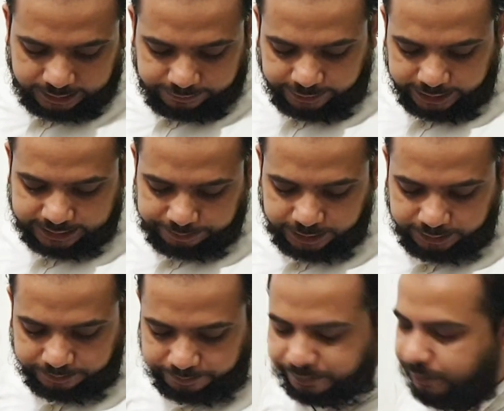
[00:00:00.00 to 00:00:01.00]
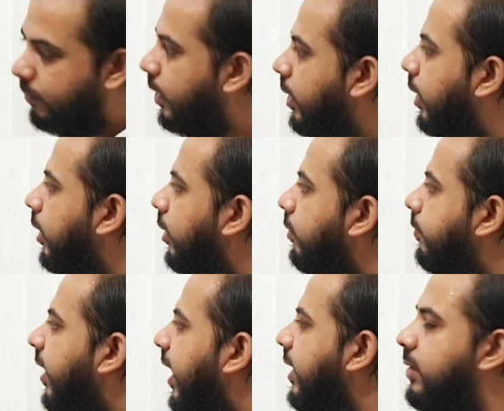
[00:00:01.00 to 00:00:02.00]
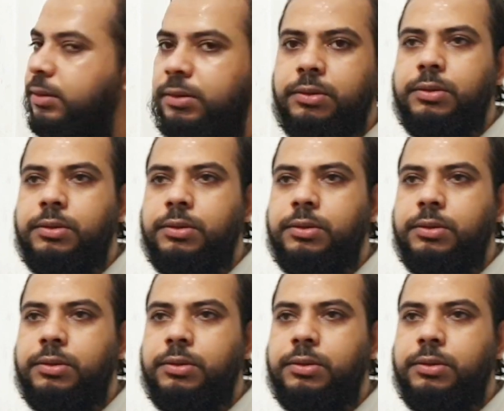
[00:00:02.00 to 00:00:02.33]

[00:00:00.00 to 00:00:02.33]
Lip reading: for example, find